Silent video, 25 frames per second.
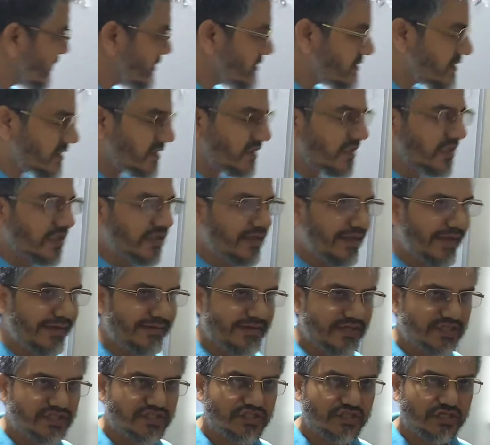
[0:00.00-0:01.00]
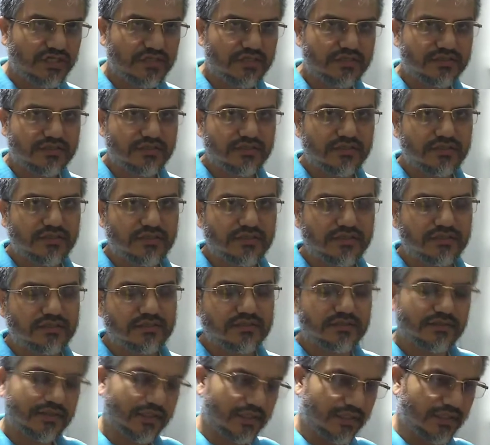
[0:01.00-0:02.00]
it is a cationic charge,
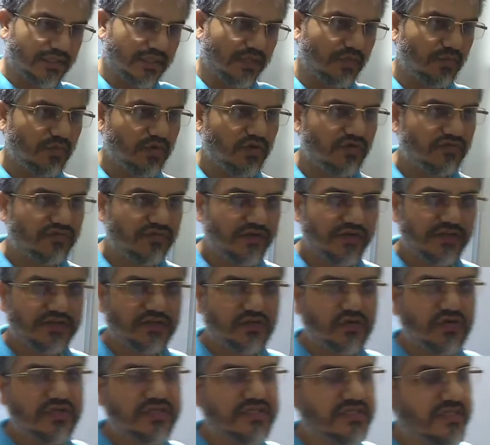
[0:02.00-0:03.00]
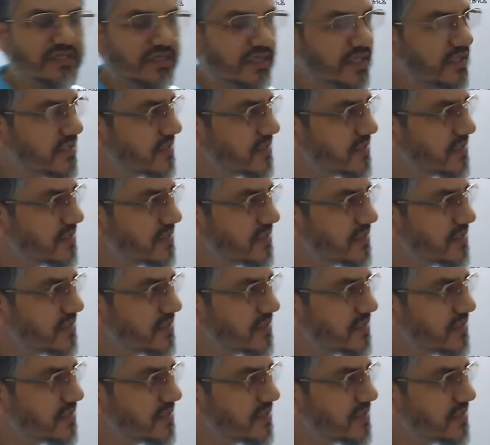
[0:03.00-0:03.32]
then number of electron is